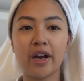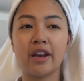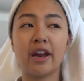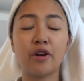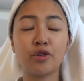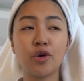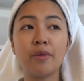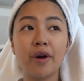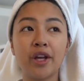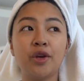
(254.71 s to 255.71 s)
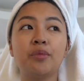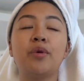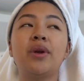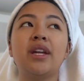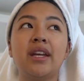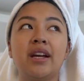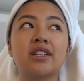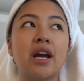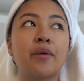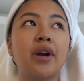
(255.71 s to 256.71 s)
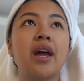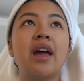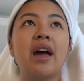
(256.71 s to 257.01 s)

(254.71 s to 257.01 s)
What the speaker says: And I don't know about you, but when I take a shower,